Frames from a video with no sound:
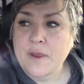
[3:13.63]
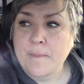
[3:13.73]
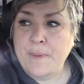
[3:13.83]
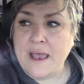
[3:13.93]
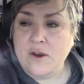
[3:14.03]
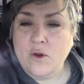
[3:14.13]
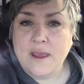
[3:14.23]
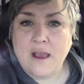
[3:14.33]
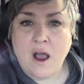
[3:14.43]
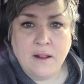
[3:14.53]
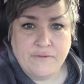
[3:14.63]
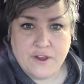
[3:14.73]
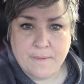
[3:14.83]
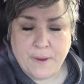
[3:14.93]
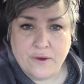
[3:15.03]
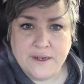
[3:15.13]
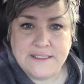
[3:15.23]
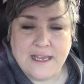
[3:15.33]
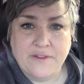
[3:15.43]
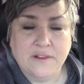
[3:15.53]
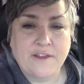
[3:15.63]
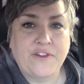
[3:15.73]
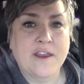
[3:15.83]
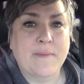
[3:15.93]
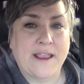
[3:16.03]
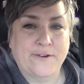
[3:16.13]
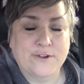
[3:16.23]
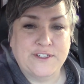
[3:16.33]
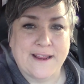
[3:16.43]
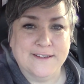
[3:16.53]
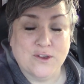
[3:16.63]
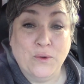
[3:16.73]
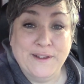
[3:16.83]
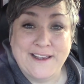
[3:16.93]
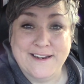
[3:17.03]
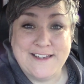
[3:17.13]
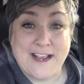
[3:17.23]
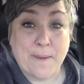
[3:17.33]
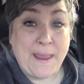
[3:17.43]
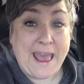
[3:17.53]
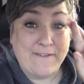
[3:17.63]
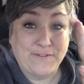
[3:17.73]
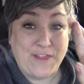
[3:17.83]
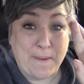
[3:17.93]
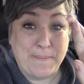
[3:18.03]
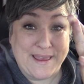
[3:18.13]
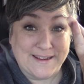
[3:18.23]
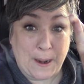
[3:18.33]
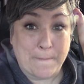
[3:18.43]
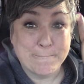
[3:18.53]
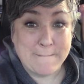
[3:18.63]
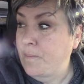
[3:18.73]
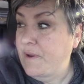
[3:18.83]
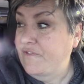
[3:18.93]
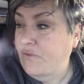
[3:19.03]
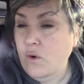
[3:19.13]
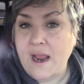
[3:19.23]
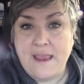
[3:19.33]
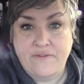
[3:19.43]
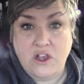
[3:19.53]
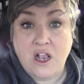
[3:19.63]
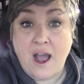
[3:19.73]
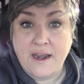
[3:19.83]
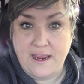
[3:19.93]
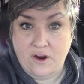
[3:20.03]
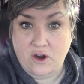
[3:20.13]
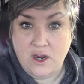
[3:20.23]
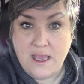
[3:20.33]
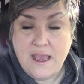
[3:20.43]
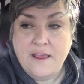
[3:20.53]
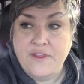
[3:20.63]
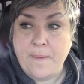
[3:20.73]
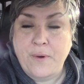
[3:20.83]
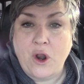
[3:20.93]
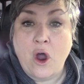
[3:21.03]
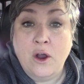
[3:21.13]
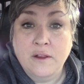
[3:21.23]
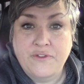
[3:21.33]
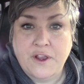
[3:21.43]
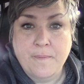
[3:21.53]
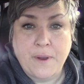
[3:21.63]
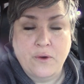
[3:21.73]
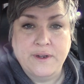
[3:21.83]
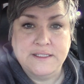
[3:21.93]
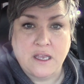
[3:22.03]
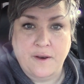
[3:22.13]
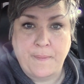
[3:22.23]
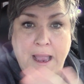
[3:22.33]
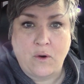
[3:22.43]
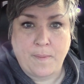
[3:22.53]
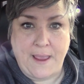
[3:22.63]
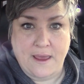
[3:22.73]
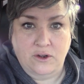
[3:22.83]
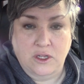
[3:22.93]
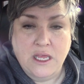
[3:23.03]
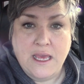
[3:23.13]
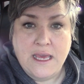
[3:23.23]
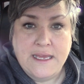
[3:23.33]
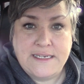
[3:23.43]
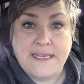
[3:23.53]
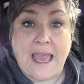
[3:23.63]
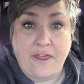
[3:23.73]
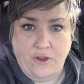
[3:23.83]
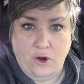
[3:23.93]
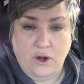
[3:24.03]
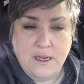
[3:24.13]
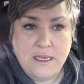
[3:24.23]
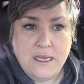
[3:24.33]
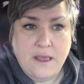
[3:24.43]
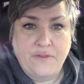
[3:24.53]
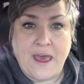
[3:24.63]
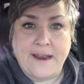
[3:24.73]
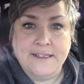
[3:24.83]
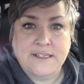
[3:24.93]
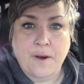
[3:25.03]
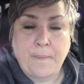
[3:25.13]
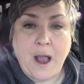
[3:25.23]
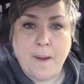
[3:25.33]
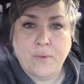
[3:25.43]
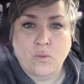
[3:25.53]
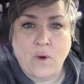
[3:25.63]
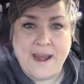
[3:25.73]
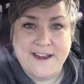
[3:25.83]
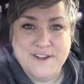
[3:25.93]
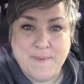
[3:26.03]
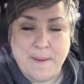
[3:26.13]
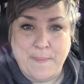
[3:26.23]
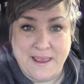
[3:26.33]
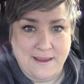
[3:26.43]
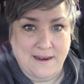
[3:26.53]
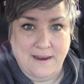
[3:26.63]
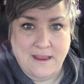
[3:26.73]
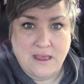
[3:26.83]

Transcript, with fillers: but all of the components and the lithium, I understand, is only going to take up half of that bin. Before I even got here, they put all of the components on a power panel together that is going to pop right into my bin.